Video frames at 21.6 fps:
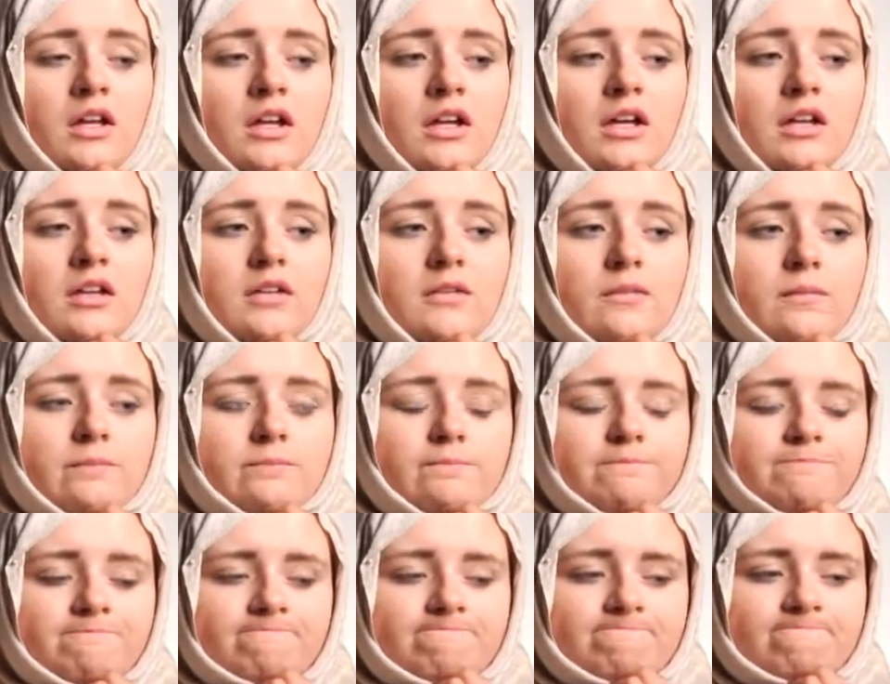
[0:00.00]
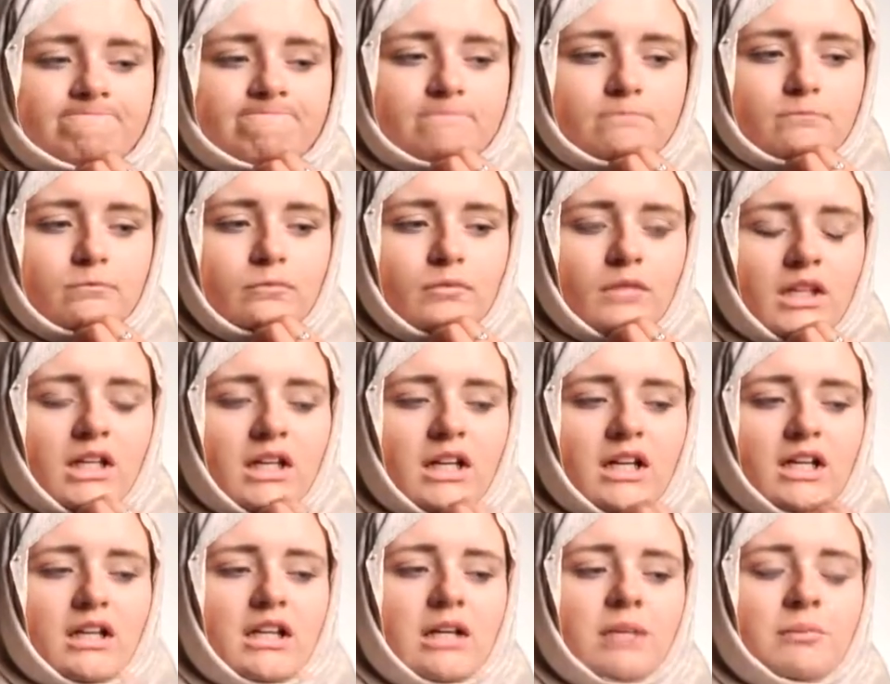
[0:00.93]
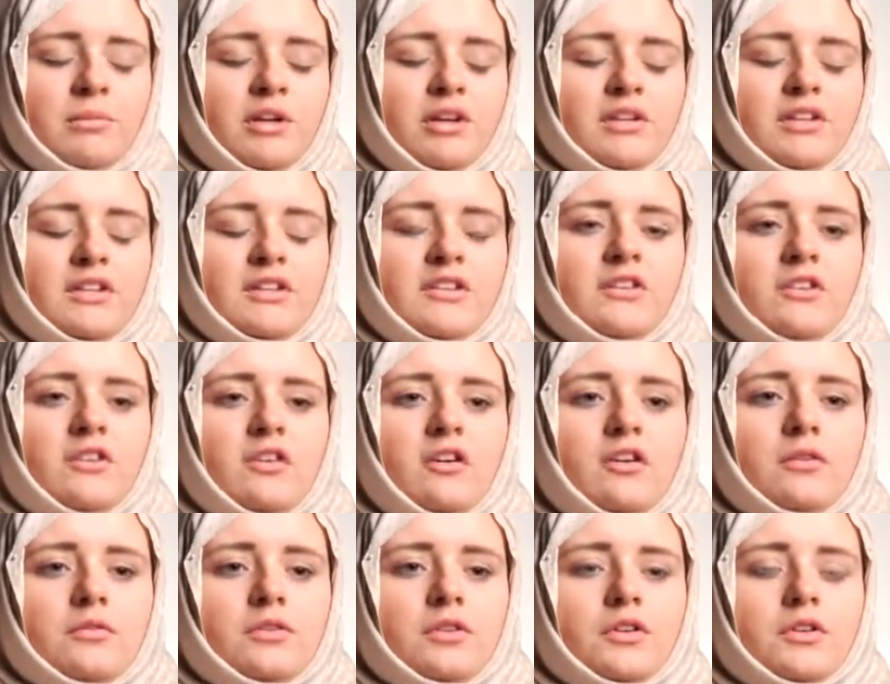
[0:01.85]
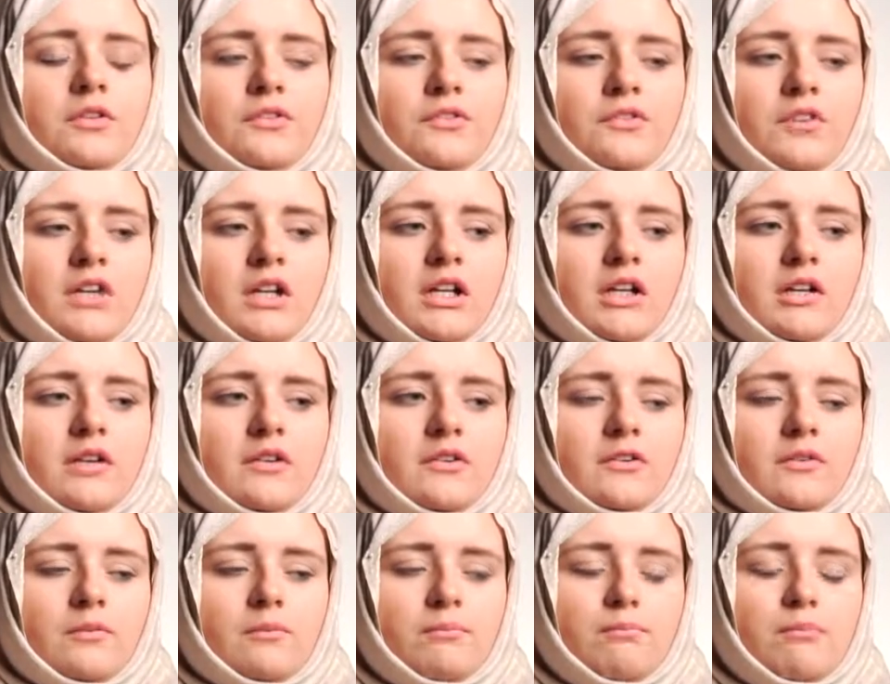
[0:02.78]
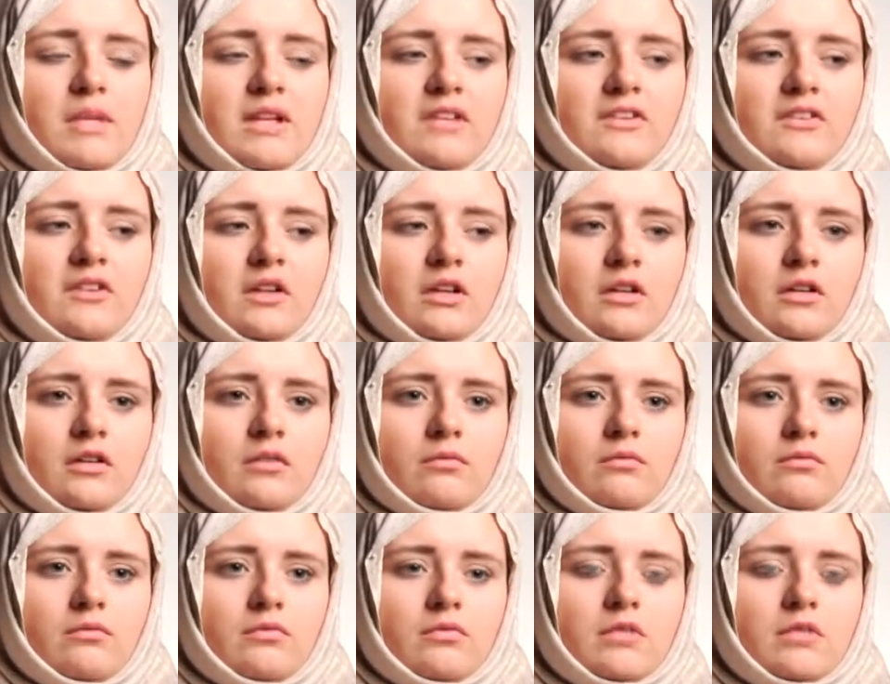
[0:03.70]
And by this time, those feelings of missing